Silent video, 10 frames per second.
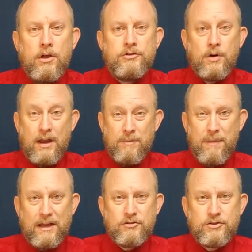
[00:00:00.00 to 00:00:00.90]
try to
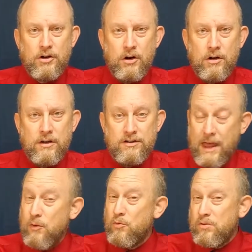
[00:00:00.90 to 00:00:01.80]
make sure that
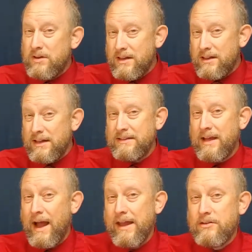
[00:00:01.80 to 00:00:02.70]
they really
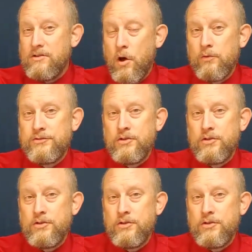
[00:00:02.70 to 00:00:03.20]
diagnose